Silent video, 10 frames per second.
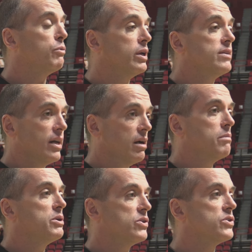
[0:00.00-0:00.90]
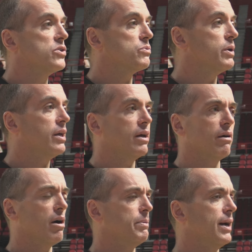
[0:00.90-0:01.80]
we take care of business this weekend,
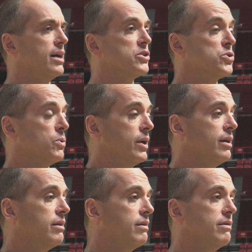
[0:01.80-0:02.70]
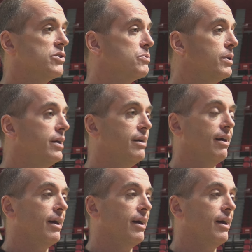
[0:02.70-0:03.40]
our RPI is 20th this week,